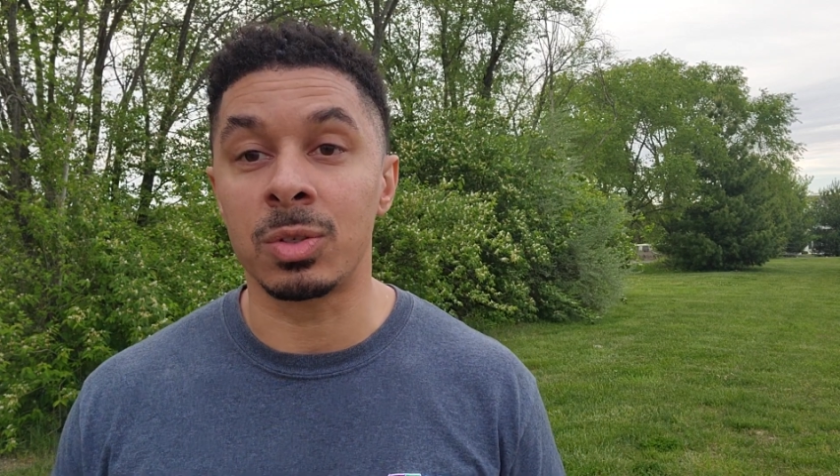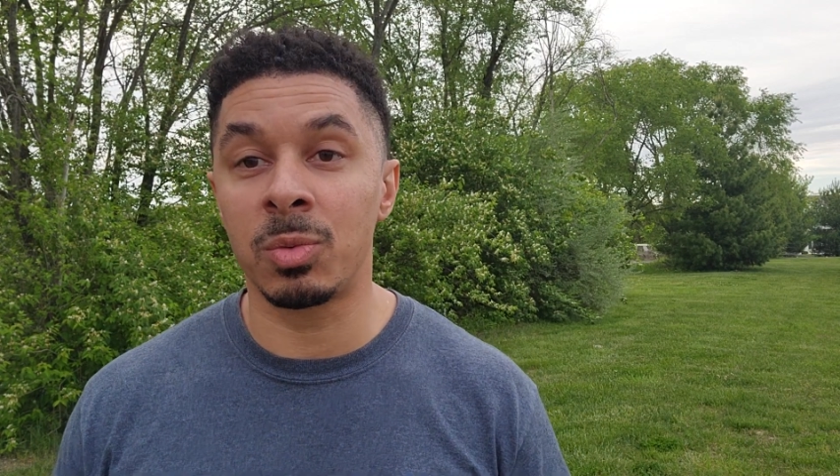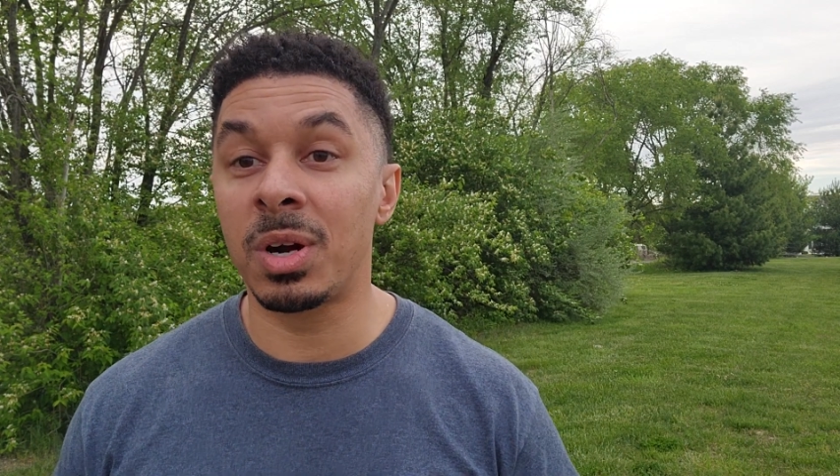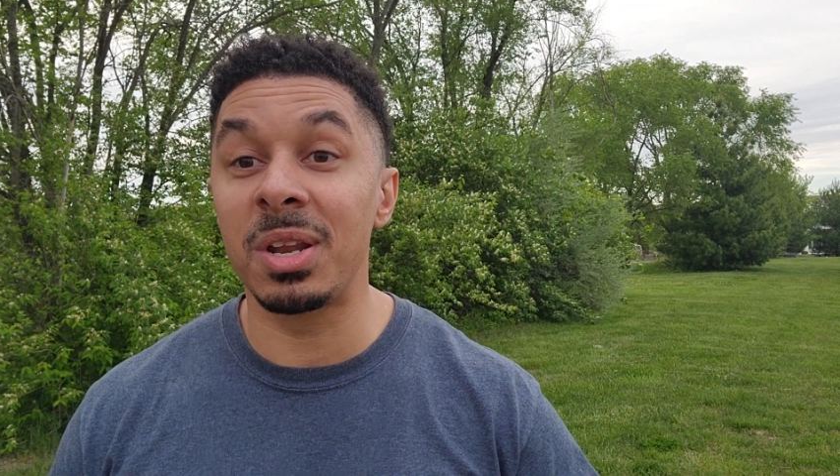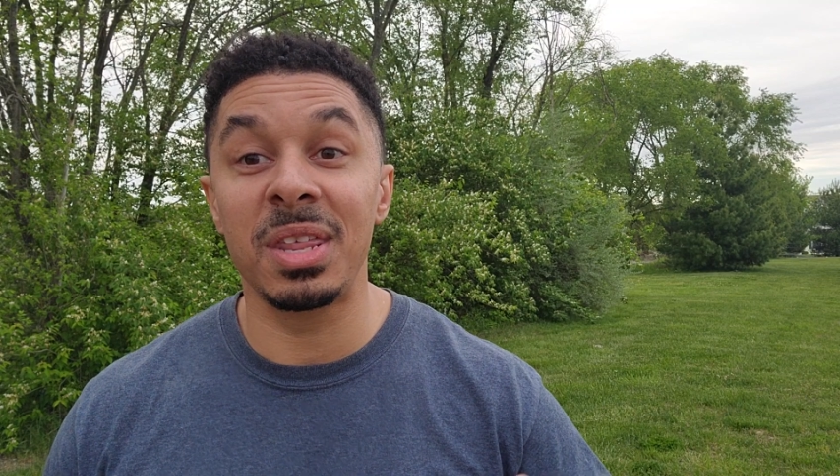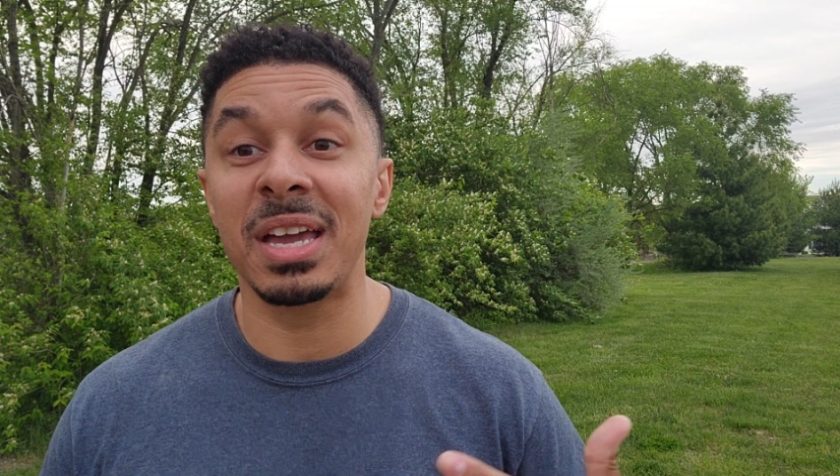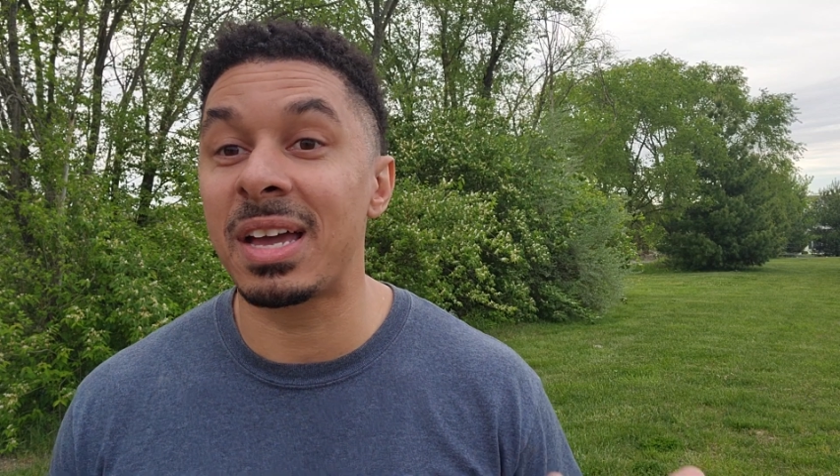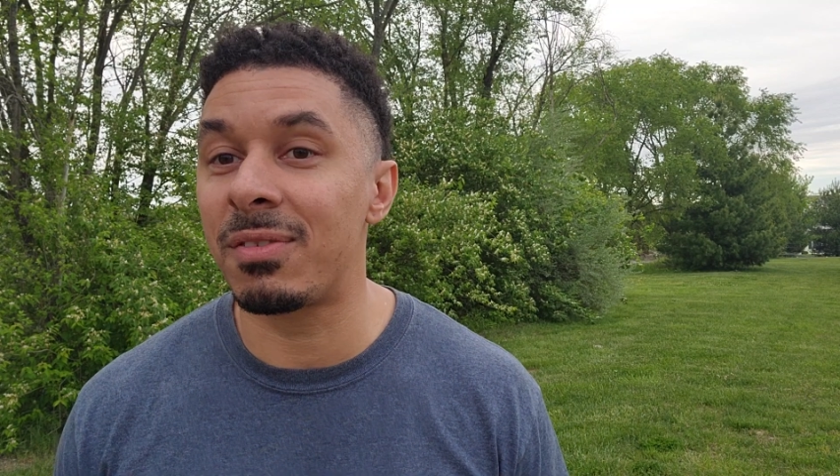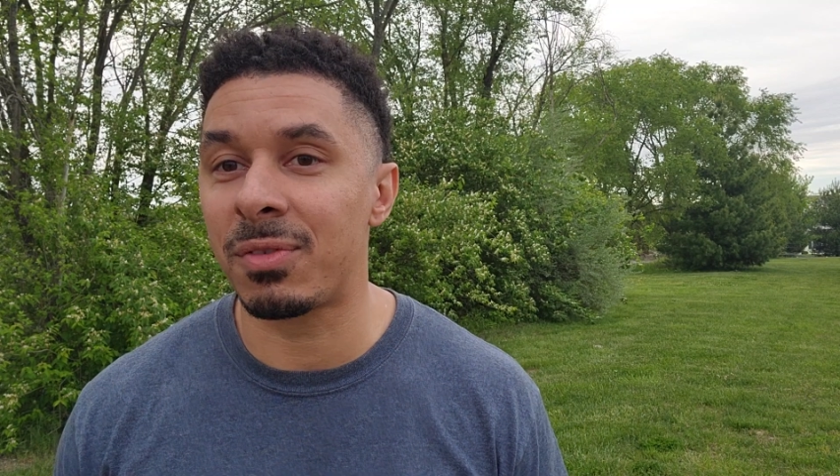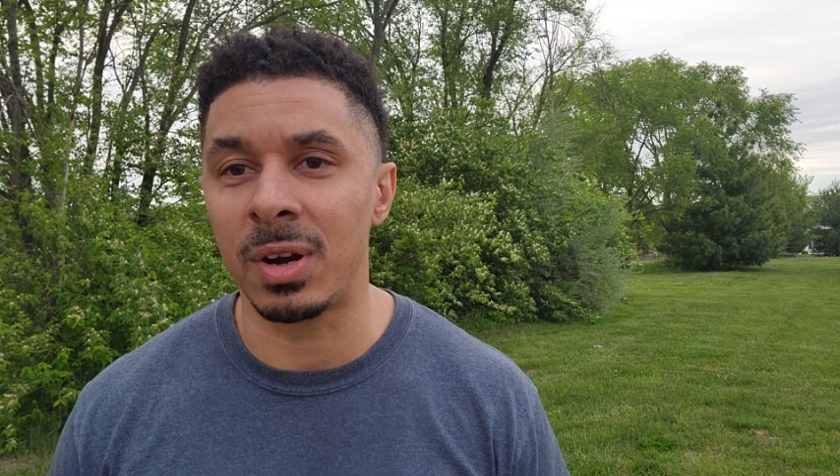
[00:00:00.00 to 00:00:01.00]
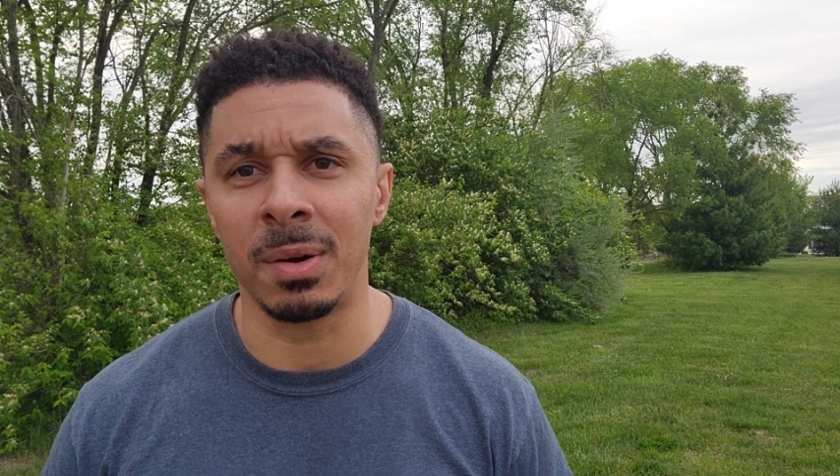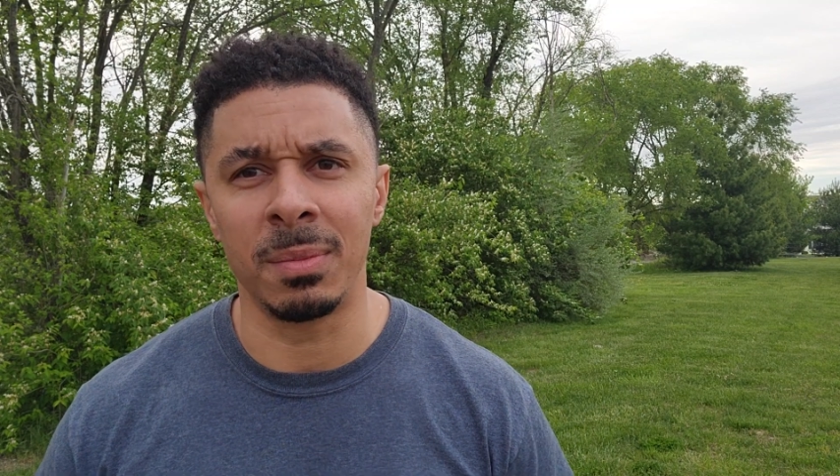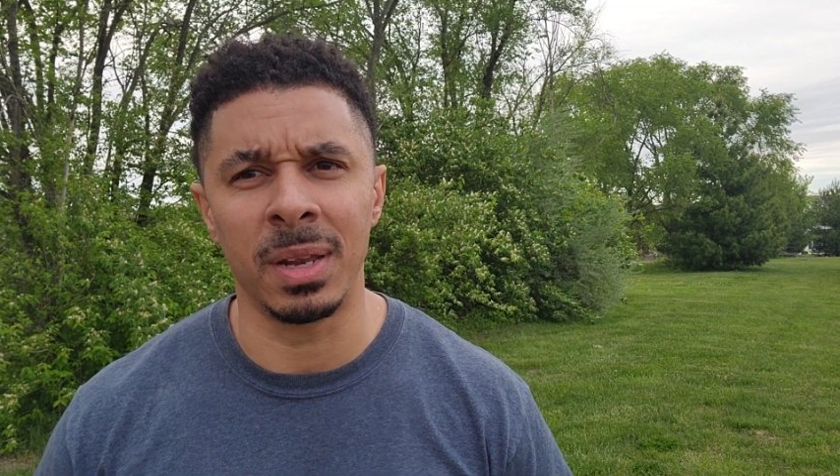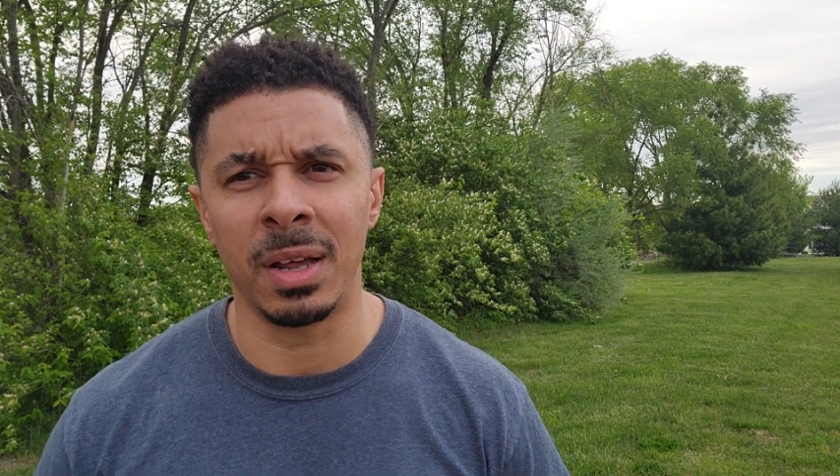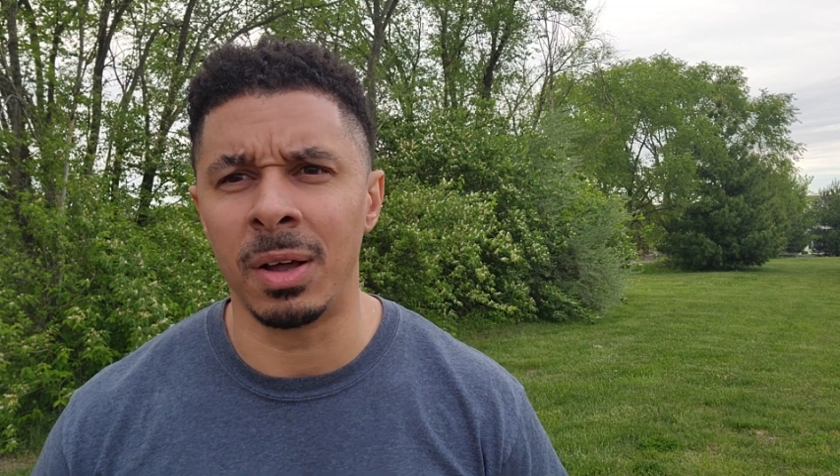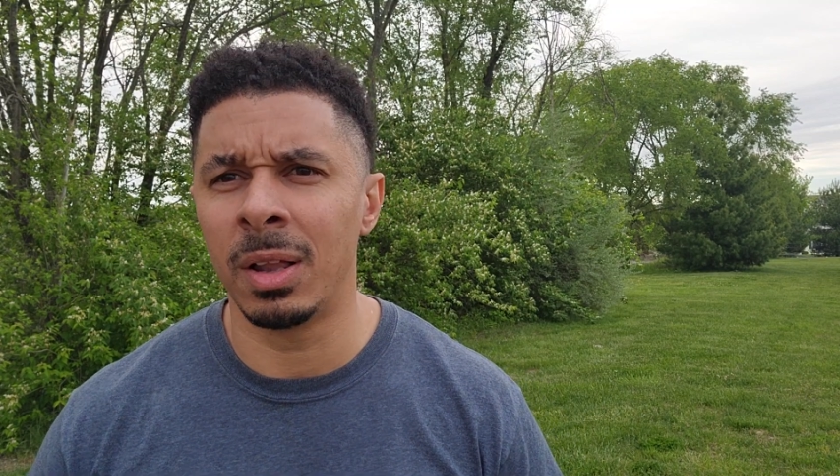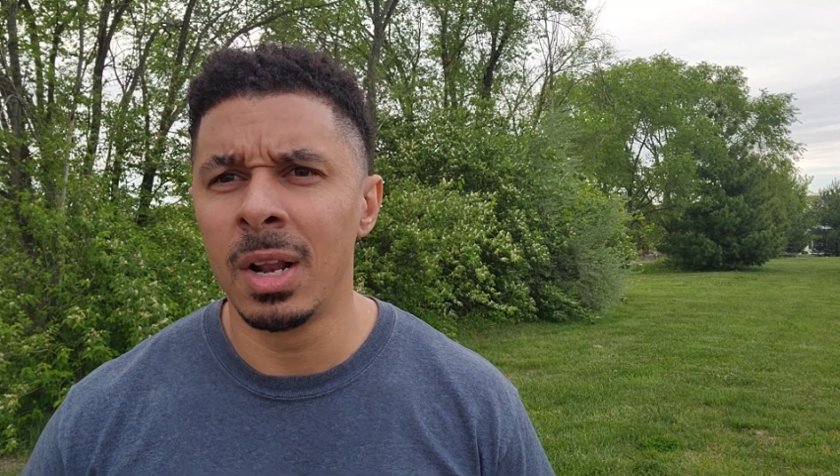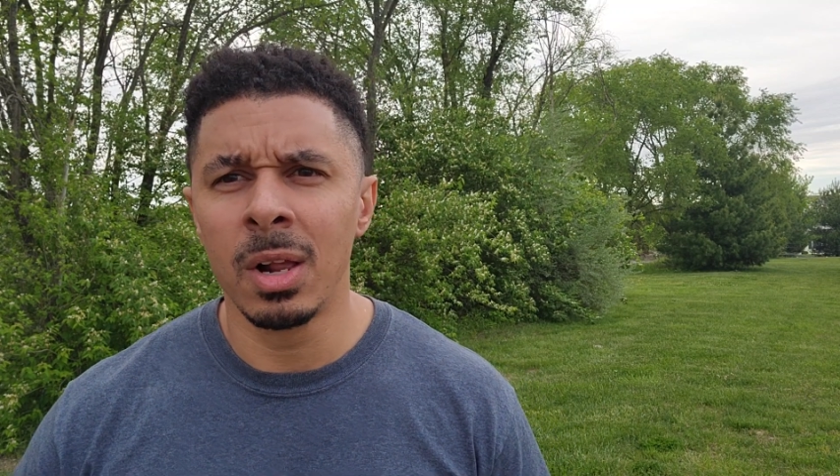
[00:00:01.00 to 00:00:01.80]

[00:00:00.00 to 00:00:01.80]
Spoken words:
Where do they come from? You know,